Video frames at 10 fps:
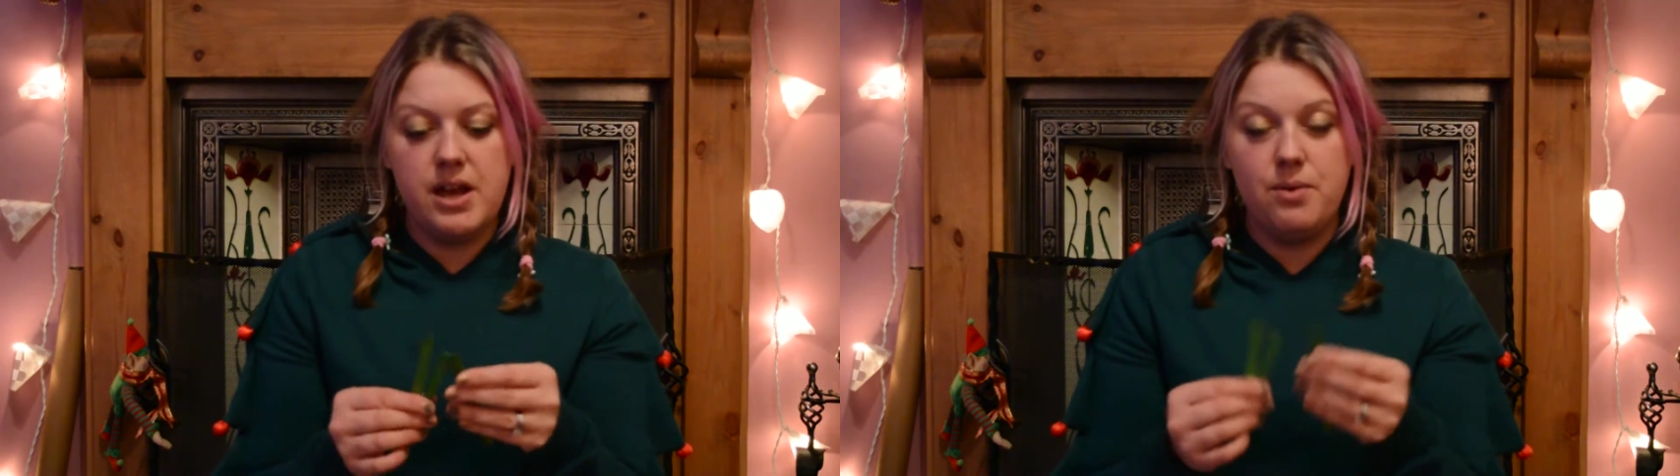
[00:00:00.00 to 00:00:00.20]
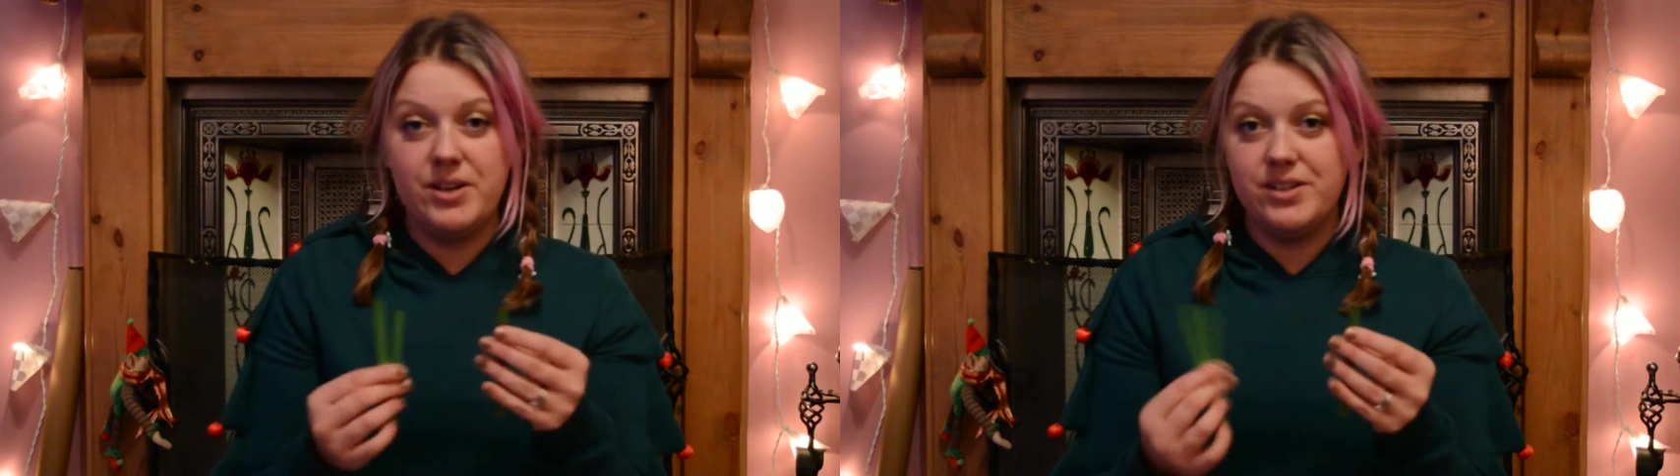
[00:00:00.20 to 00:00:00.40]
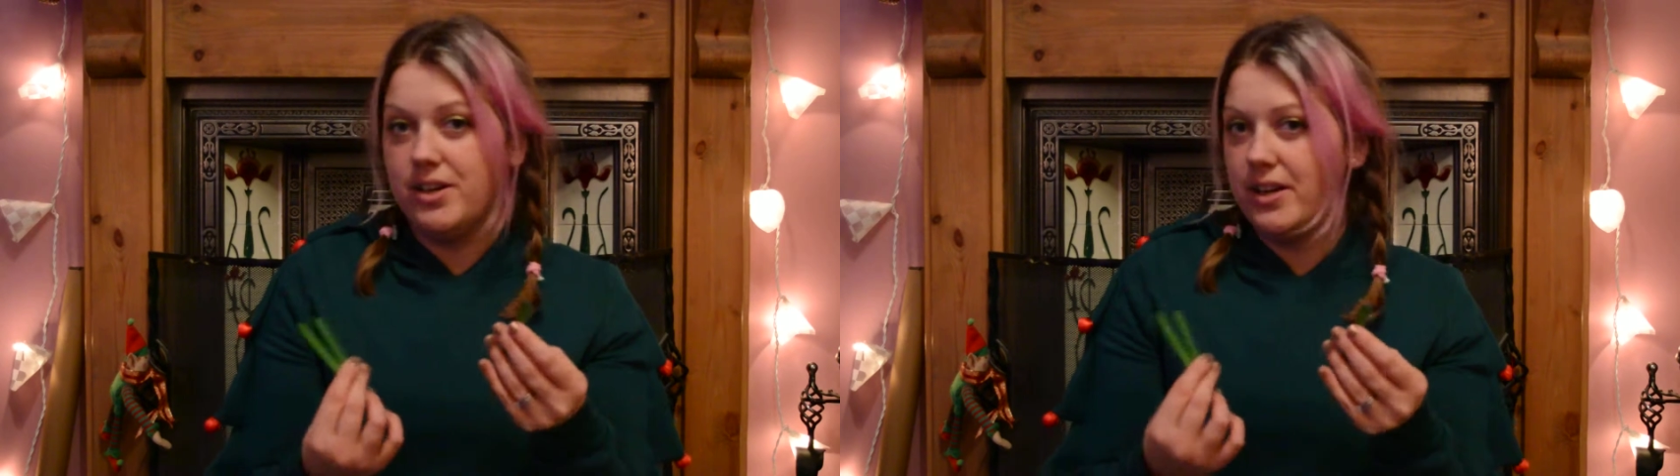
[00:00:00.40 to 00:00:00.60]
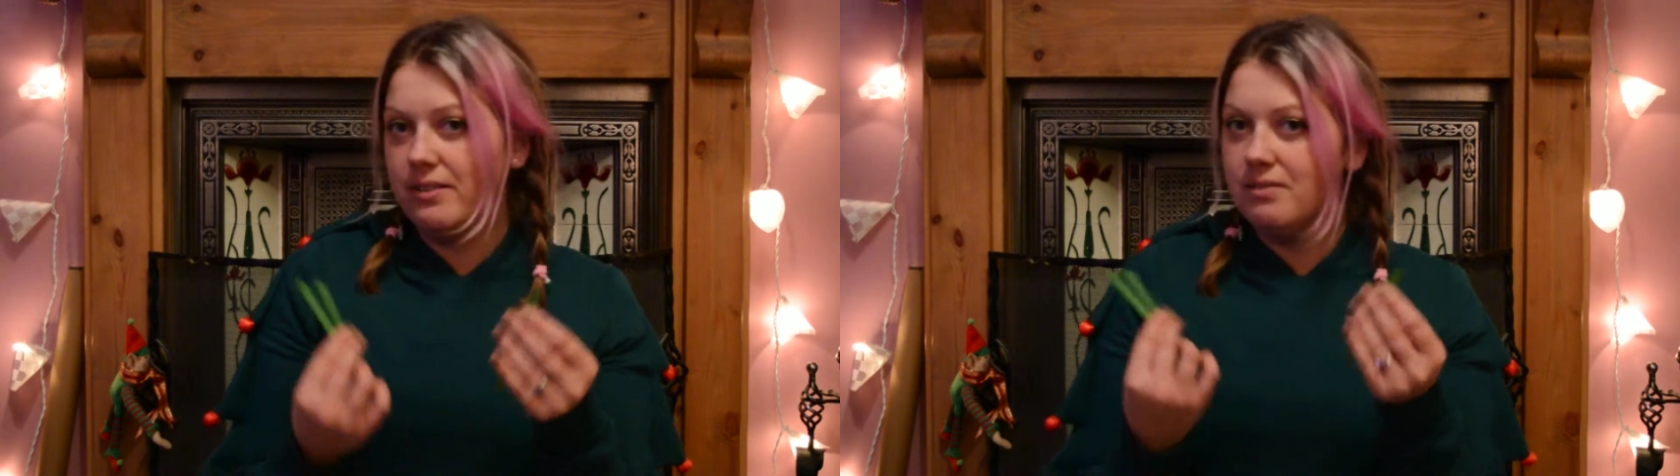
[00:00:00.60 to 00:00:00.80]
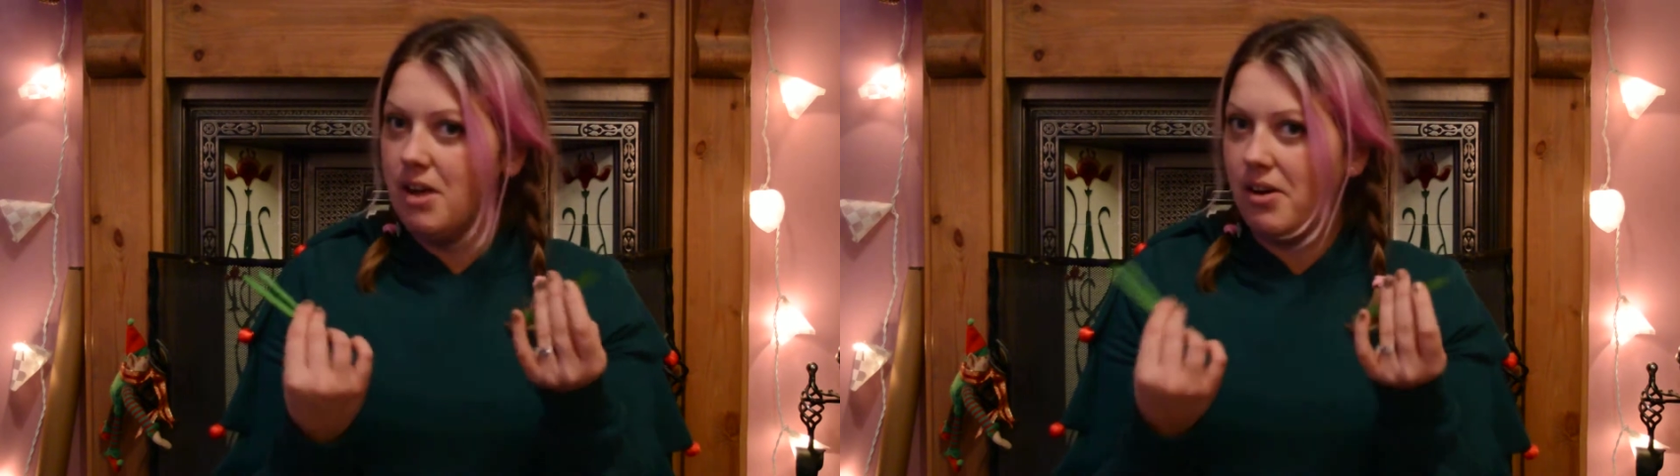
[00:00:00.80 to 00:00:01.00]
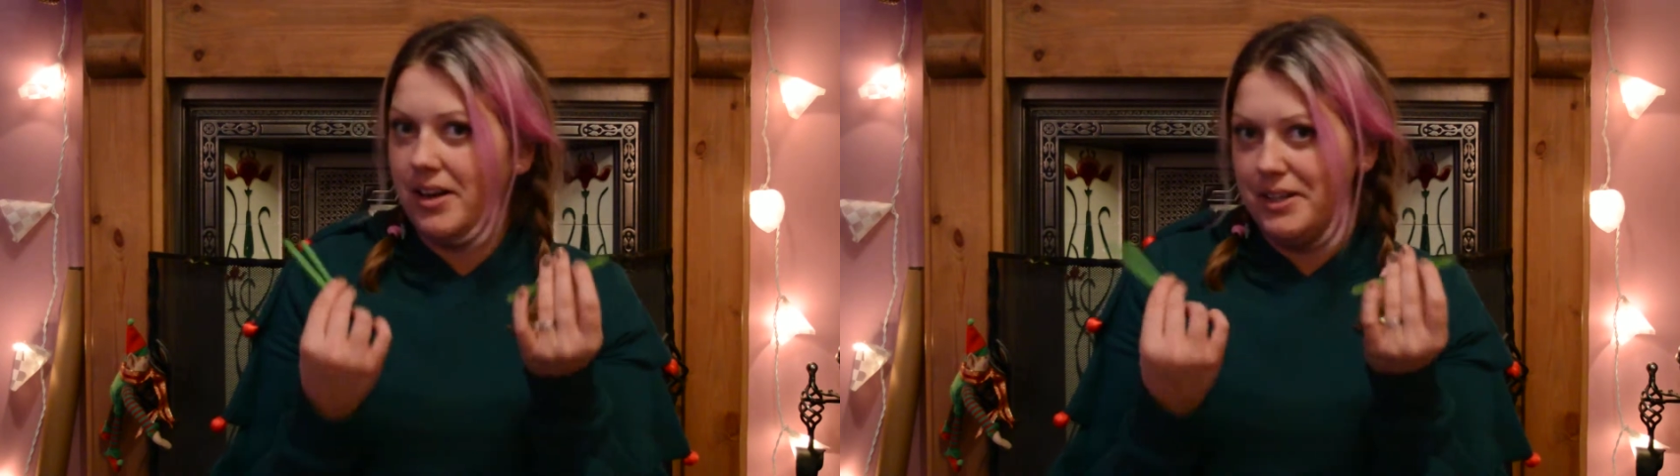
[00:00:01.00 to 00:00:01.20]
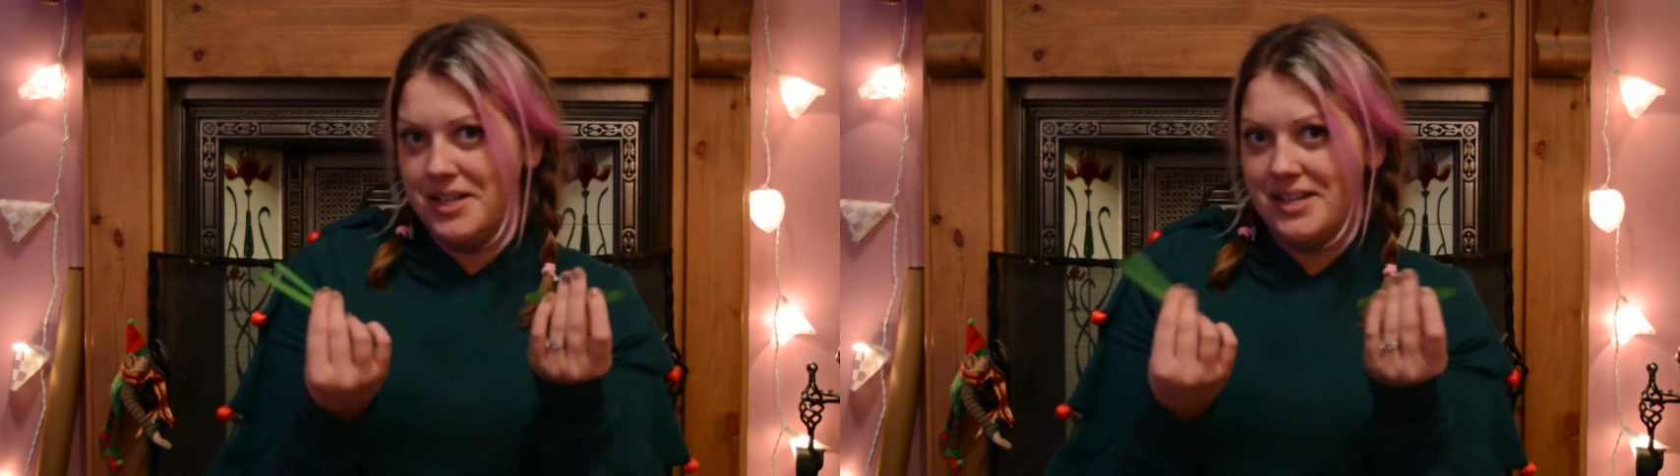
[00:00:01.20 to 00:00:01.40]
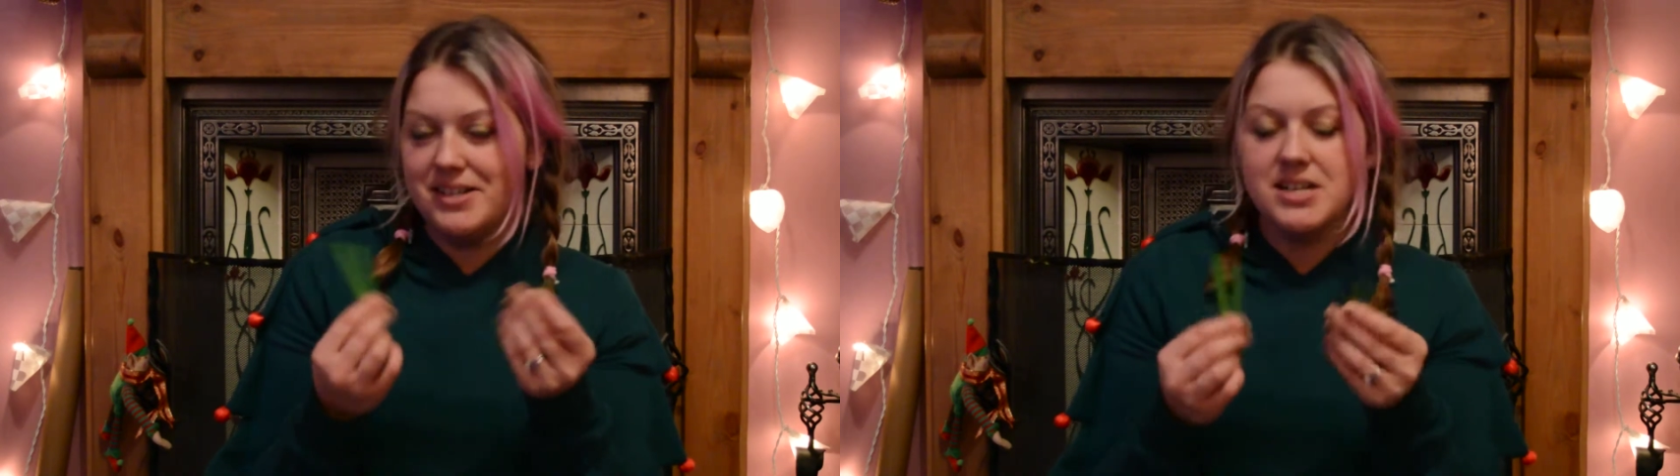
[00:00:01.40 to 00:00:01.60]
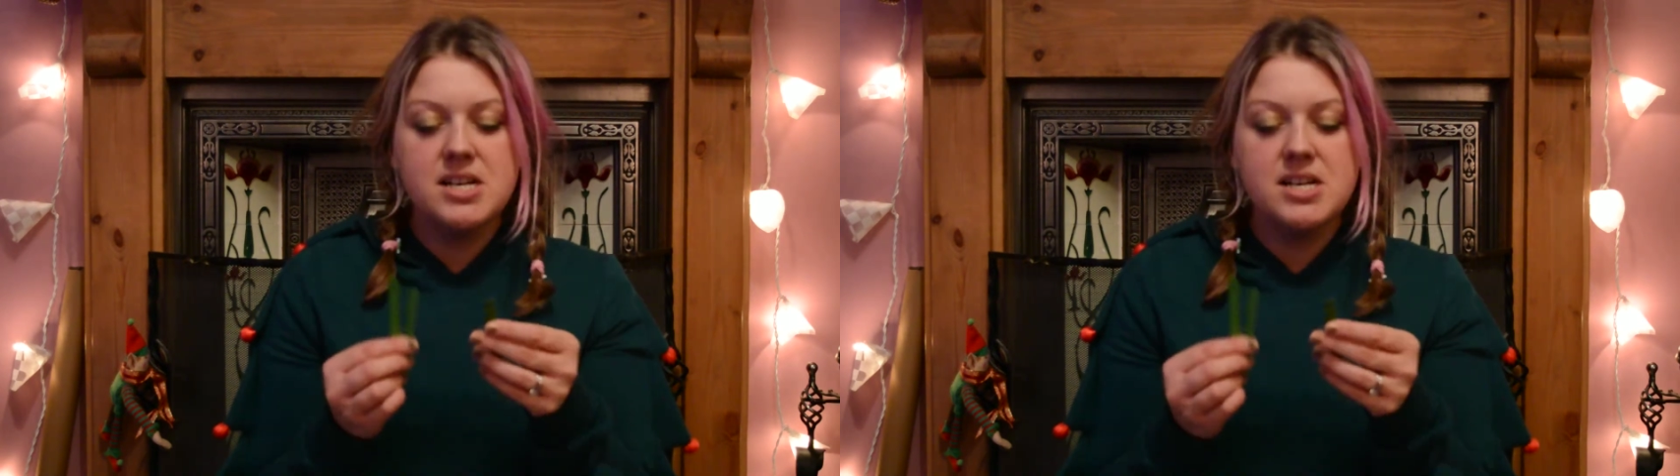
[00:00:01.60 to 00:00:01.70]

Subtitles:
which I luckily did,